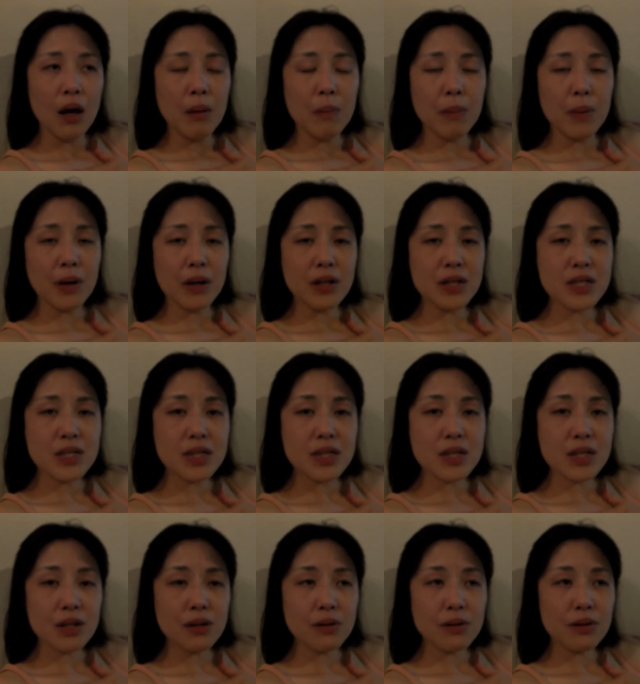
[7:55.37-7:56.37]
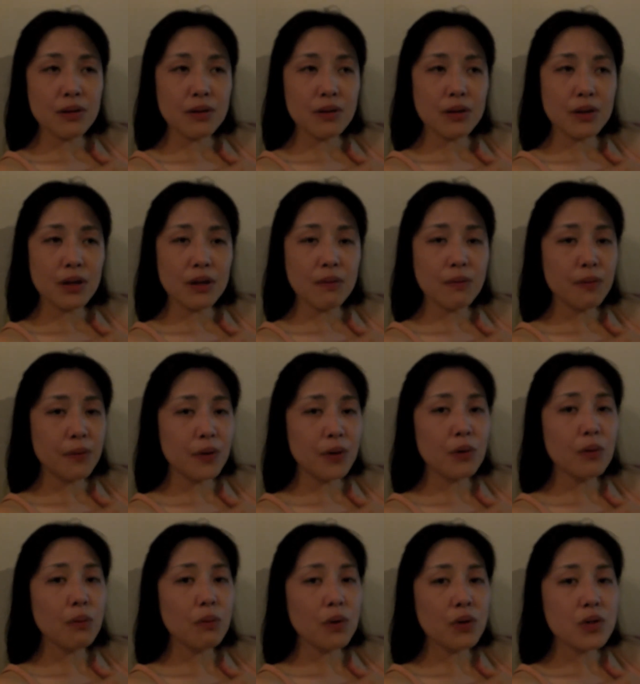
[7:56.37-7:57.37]
but still, if
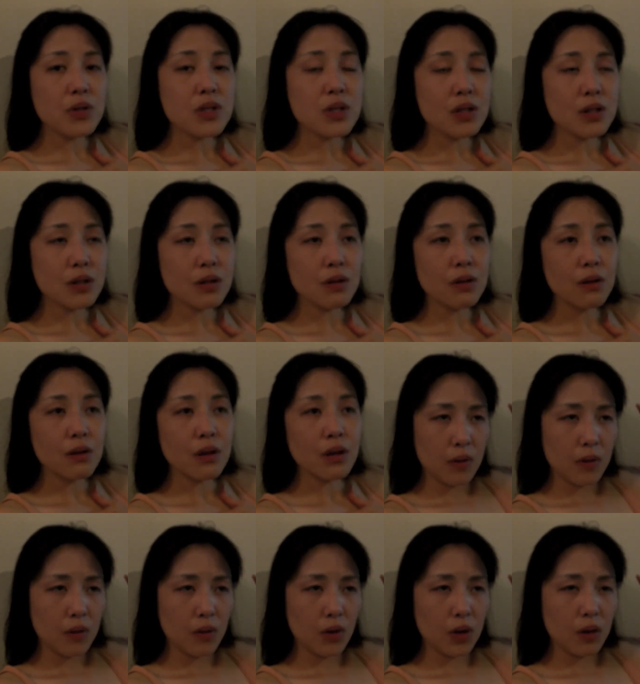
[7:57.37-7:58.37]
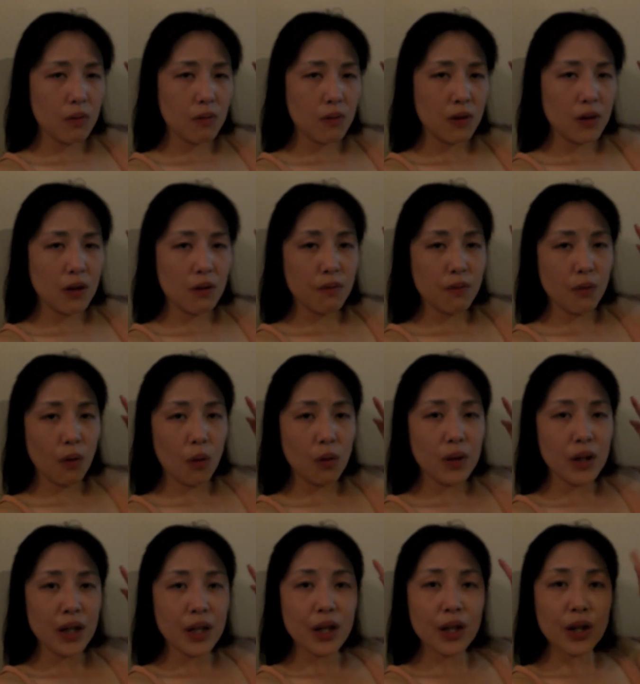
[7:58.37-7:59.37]
you want to, even if
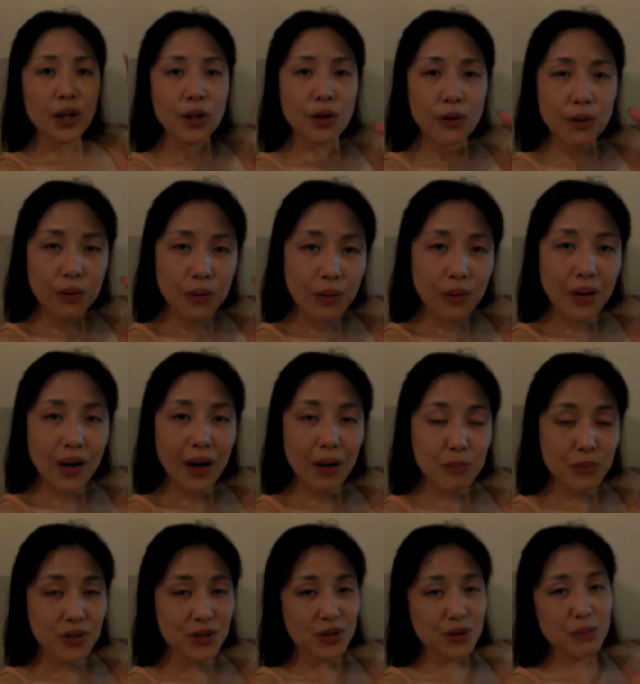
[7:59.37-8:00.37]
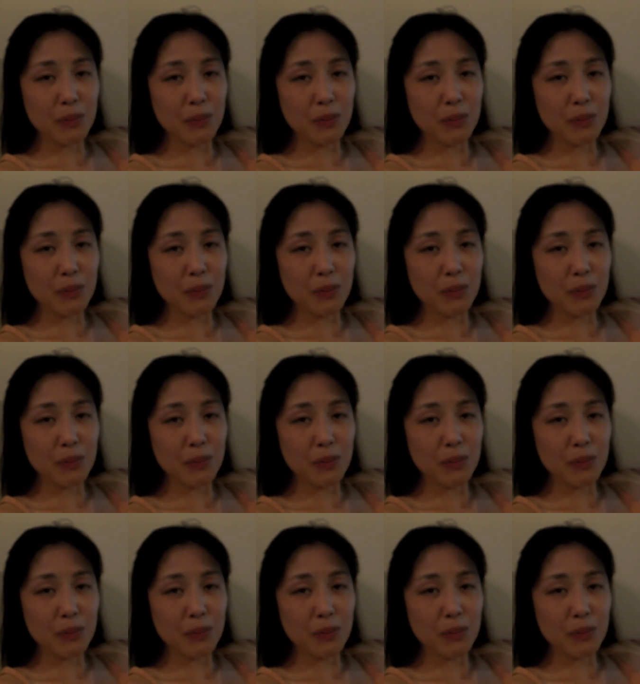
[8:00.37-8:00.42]
only you come to